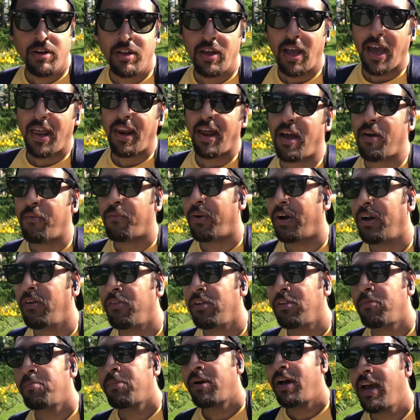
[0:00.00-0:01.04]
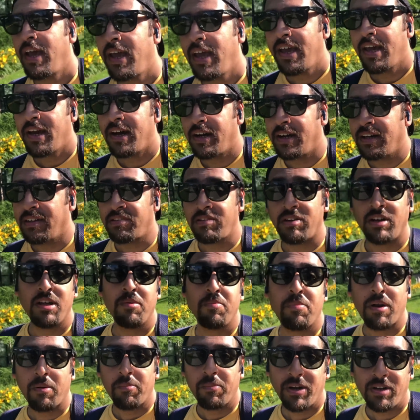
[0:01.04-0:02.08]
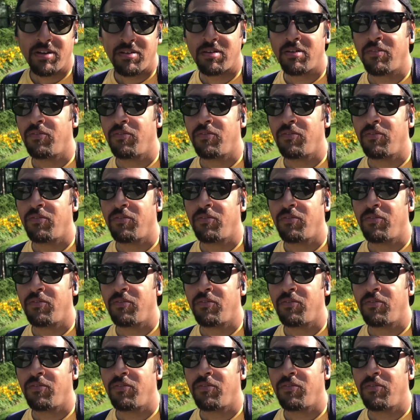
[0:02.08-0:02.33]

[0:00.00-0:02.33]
and I went with my study permit,